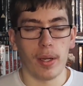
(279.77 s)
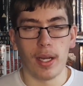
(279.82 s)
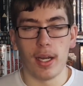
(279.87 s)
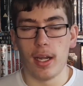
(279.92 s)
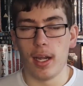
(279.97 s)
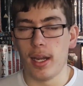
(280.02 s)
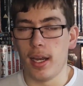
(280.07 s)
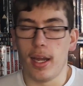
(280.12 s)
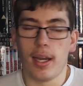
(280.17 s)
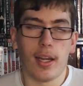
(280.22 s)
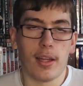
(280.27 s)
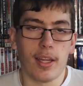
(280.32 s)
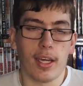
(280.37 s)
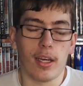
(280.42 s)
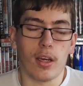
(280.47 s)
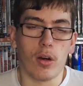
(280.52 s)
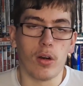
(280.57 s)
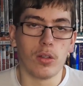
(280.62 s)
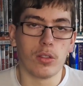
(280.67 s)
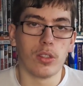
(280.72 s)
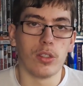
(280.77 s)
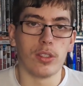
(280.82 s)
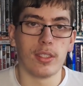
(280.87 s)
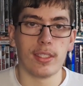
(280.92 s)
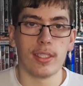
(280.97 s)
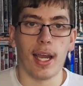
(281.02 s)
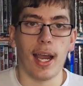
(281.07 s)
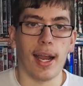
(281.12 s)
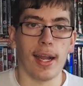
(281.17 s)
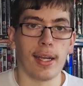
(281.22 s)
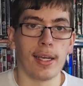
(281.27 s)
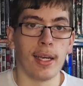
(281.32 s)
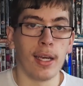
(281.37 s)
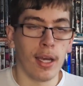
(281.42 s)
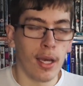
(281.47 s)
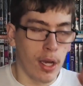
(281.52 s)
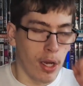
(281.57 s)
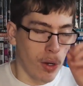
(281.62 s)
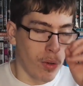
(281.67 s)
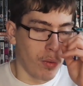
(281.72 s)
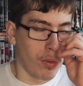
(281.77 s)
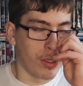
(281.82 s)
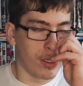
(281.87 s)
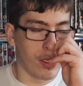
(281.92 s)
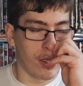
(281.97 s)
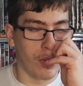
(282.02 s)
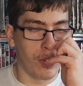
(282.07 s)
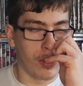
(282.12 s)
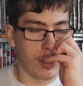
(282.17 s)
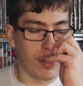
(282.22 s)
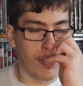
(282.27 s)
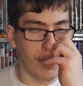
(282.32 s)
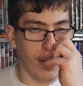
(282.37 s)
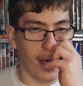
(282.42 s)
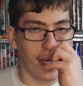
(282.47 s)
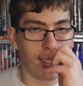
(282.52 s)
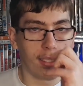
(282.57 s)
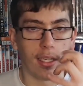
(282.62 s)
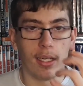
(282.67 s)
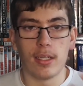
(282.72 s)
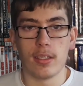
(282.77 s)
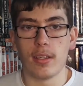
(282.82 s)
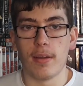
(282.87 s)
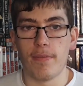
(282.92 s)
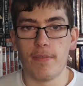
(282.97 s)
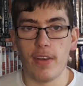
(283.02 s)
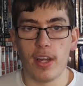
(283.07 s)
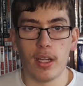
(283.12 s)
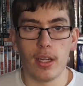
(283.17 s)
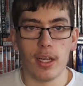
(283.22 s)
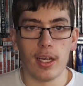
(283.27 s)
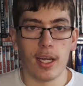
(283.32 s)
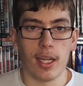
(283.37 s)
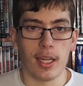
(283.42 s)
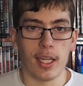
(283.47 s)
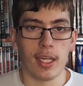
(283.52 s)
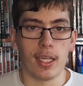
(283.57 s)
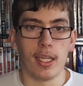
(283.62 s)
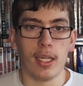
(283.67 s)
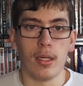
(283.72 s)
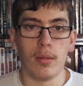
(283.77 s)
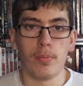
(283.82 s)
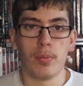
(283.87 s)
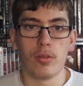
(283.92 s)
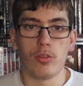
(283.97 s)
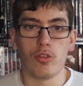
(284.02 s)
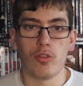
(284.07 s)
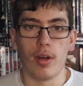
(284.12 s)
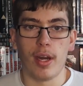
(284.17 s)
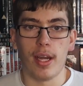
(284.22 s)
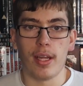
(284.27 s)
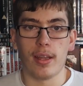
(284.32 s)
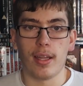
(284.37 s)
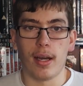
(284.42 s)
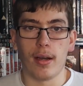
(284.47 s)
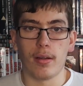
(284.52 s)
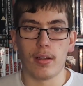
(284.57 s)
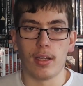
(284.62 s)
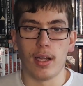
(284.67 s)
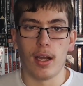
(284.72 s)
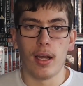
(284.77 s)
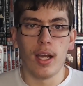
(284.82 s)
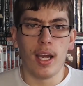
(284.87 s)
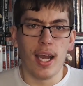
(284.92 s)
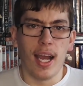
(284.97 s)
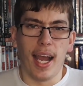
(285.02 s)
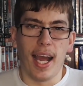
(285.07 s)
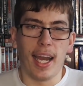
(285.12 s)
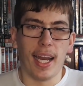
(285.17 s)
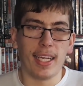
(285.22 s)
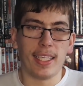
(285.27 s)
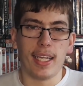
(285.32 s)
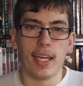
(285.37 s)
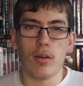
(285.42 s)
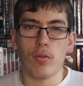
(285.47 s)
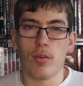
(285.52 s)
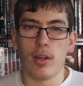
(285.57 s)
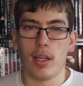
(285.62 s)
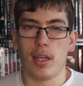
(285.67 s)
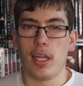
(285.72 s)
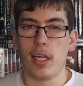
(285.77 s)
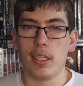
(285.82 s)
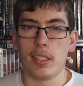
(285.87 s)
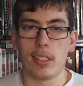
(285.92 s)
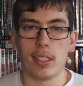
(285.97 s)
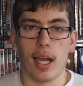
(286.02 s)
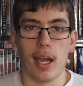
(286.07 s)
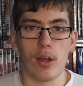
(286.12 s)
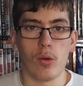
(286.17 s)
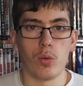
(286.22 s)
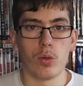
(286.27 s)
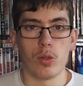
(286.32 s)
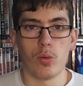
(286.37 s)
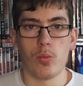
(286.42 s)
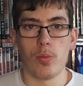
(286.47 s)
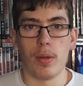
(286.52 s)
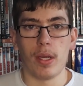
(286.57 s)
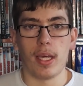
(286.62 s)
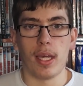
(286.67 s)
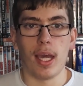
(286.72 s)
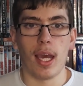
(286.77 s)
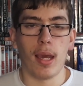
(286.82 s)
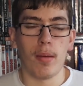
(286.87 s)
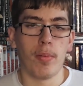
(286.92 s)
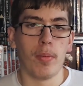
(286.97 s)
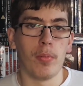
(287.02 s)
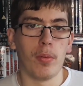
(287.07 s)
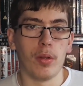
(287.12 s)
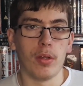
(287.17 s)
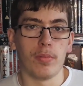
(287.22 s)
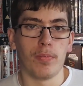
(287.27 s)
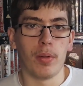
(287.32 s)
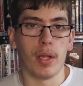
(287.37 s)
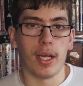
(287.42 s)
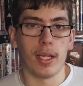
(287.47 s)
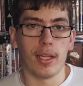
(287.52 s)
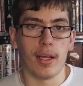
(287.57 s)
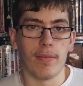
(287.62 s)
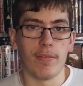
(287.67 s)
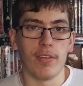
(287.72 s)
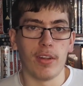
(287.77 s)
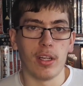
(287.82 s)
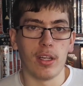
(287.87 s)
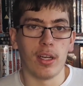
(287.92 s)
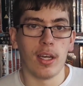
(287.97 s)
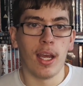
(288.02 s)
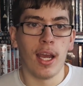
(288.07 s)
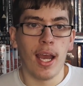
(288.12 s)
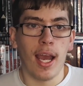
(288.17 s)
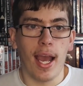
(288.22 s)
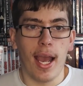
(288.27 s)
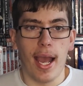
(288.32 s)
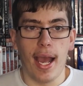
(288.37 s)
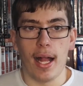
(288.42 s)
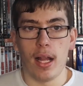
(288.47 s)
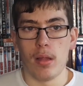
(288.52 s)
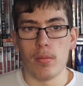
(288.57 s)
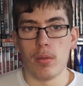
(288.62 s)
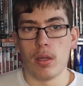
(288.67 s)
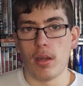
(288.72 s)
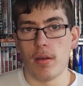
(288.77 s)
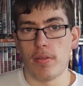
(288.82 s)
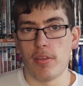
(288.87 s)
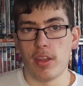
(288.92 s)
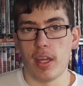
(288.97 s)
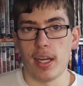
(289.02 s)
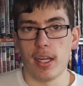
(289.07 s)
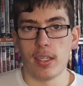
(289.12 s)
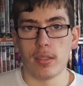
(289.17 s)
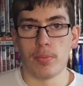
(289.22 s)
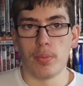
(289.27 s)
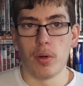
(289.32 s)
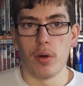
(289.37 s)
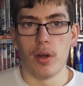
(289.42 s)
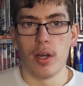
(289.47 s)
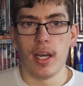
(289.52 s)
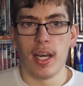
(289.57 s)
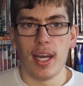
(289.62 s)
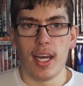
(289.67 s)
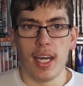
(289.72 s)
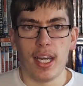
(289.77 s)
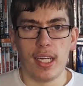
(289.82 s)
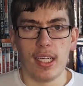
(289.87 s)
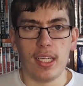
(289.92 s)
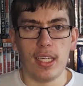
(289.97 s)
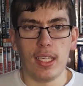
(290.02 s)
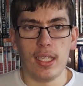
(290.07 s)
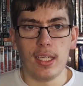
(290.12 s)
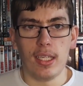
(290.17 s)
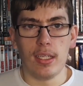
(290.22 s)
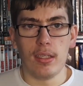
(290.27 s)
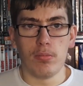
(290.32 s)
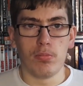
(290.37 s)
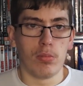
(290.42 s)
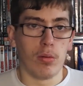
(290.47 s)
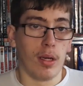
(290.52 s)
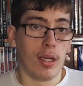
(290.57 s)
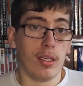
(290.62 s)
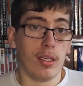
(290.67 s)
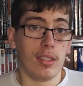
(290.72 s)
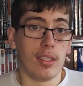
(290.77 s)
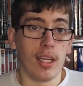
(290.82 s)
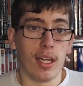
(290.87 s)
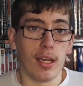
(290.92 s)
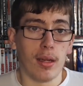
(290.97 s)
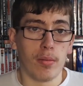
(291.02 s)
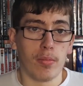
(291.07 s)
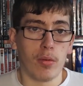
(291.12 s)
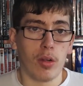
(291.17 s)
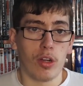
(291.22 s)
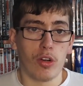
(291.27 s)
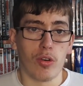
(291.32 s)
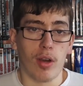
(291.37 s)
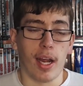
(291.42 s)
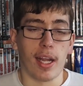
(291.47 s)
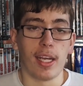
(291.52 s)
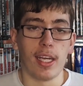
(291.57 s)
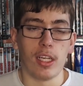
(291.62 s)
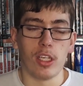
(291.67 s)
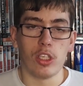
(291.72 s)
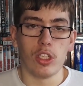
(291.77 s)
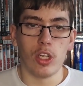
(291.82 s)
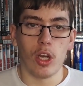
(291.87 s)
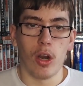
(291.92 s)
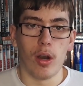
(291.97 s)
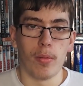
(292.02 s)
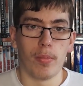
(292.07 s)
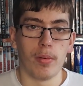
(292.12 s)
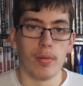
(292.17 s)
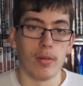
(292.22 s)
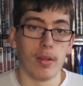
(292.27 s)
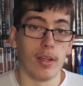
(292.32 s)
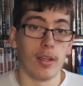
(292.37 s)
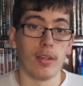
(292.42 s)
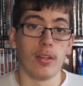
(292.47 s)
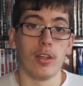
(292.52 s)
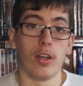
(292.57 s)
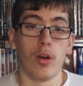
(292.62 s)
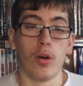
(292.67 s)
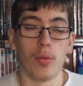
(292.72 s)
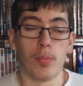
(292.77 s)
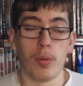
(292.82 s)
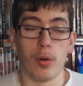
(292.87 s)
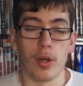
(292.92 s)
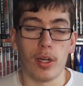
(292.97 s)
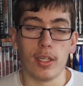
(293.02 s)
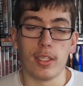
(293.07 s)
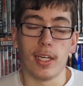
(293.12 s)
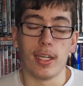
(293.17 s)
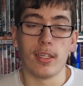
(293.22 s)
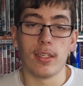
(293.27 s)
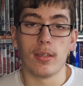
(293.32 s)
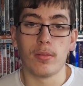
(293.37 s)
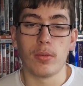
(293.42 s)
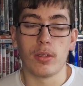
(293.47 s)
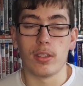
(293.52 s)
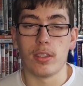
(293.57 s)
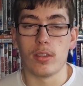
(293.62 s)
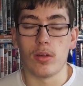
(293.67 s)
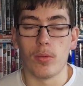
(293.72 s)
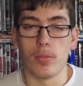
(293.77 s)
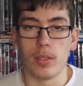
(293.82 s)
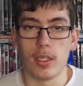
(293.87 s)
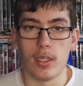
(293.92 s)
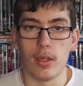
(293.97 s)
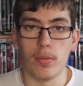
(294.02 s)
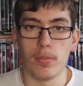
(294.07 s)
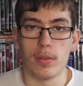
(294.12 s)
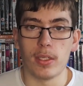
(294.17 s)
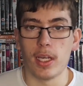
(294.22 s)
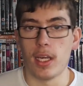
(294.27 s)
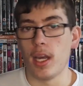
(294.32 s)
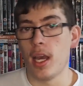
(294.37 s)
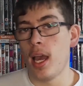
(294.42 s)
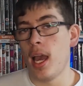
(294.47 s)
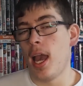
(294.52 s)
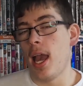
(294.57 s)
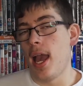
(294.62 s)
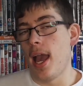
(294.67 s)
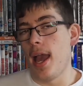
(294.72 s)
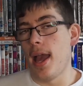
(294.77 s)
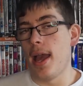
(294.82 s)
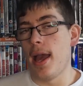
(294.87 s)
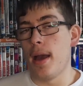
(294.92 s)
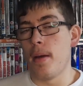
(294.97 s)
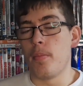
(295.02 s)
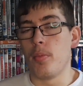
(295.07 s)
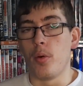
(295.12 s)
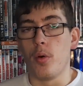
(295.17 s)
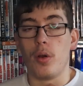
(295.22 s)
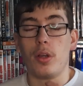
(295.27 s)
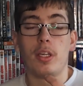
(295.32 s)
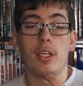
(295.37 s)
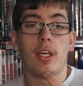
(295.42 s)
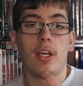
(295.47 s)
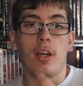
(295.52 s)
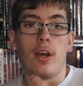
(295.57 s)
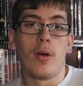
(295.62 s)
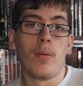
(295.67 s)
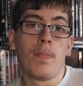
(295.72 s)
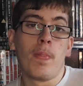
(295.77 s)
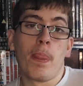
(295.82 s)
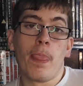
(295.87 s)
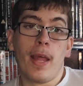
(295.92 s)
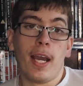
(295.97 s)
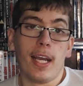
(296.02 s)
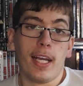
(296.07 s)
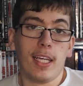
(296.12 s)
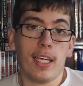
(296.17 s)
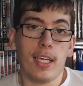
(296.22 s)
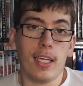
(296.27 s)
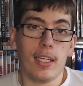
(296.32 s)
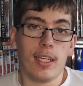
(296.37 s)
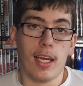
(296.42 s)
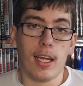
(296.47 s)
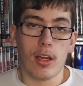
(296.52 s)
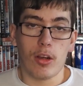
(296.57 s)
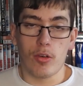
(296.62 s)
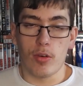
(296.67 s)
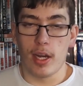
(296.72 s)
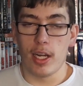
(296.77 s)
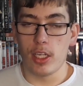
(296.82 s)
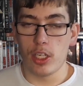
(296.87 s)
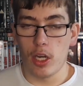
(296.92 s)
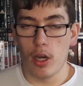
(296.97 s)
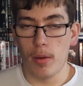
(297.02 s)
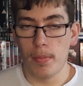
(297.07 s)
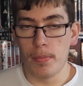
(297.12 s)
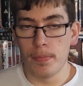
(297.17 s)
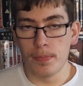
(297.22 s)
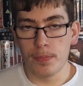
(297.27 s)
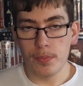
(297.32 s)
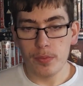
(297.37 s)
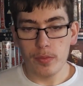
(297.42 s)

And I think also Zach was amazing as a villain. I think he portrayed that, and I didn't really think Zach would be capable of playing that villain element of things, but he did a cracking job, no pun intended, because he's Humpty Dumpty, but you know, he did a great job.